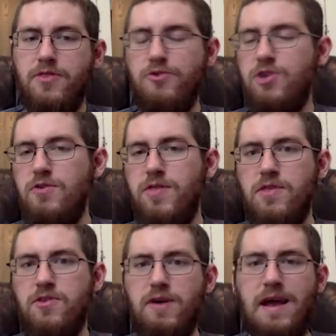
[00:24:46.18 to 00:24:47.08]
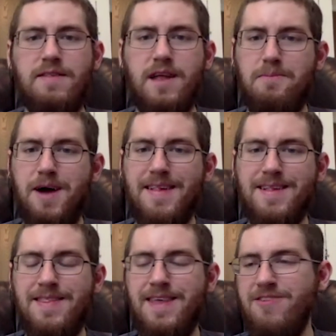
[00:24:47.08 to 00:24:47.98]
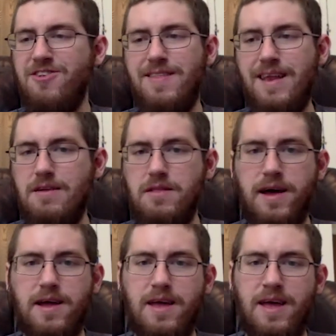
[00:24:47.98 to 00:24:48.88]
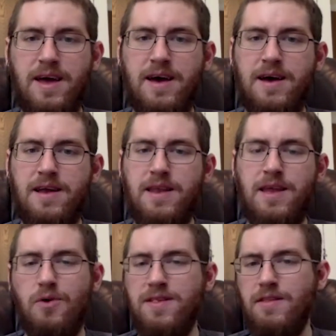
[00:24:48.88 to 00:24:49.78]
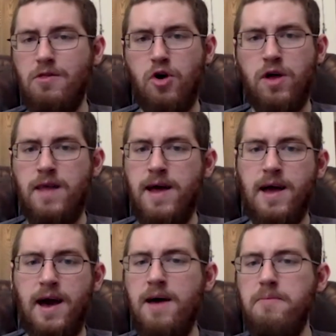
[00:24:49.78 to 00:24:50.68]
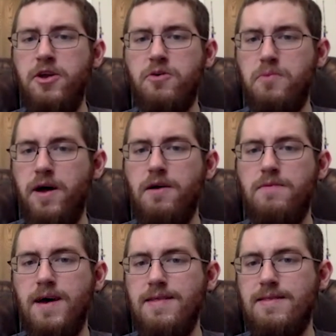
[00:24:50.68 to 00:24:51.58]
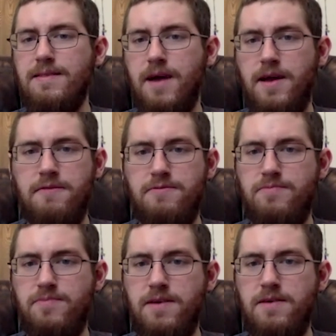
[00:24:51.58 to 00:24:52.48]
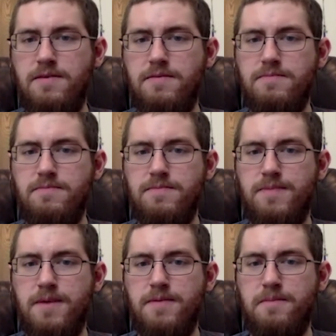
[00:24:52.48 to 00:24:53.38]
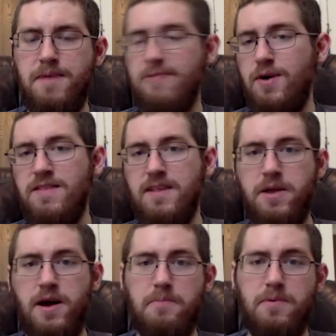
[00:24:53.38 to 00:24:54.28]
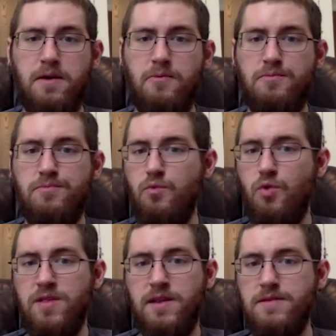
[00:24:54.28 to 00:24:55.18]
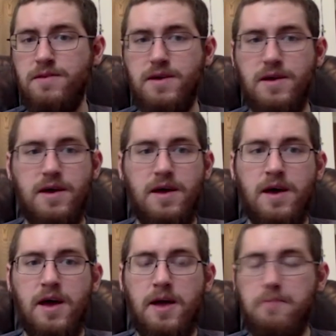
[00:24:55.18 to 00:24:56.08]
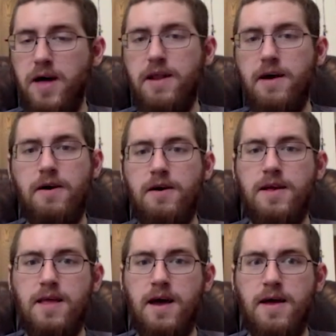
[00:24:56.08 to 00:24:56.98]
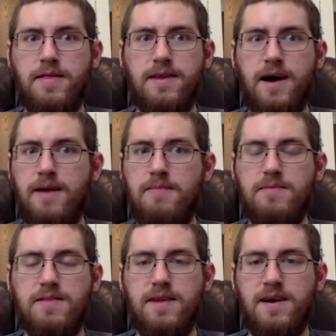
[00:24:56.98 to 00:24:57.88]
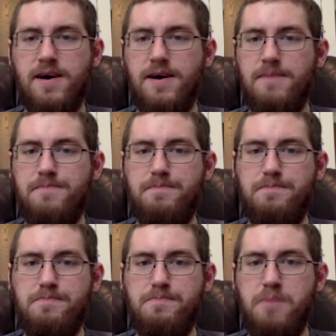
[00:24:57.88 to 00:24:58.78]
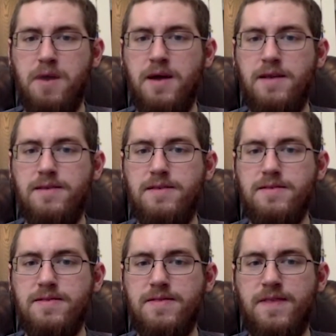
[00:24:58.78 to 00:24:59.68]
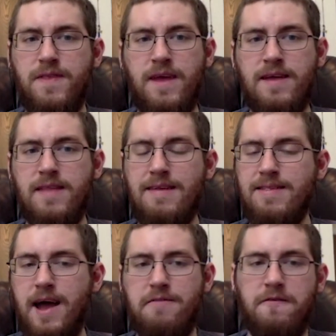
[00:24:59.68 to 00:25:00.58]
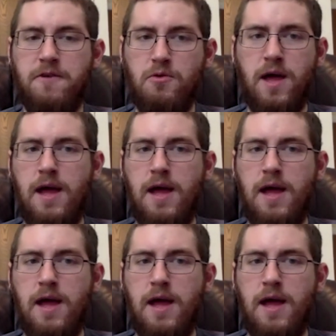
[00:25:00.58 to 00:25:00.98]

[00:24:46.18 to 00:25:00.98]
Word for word: through two two years at Nebraska, things just didn't click, and he wasn't mm-hmm. looking like a high major player. That's kind of the, the, the best way to sum it up. He wasn't. He played hard at, at times, um, but the thing outside of a few